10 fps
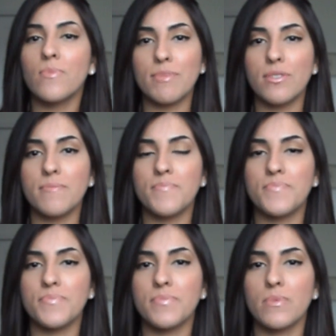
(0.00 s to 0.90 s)
And
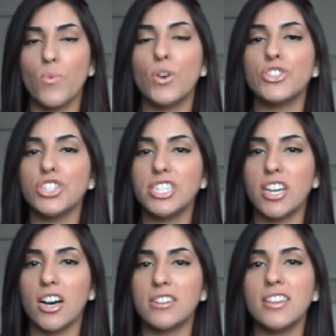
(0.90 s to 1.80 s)
once you're
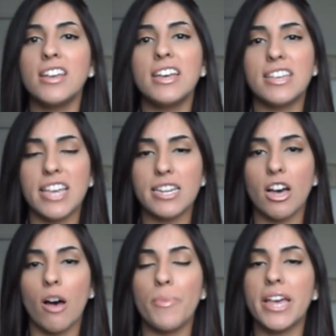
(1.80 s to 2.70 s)
done, get
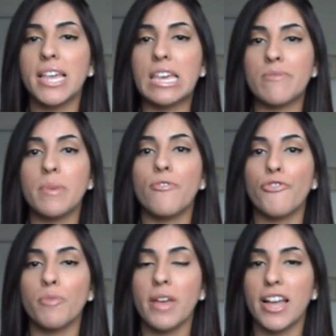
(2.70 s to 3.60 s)
up and give them a
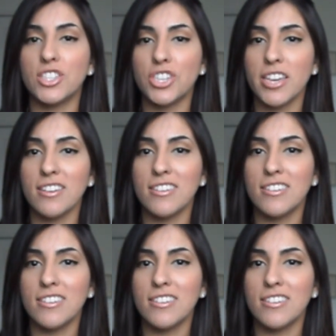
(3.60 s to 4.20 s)
firm handshake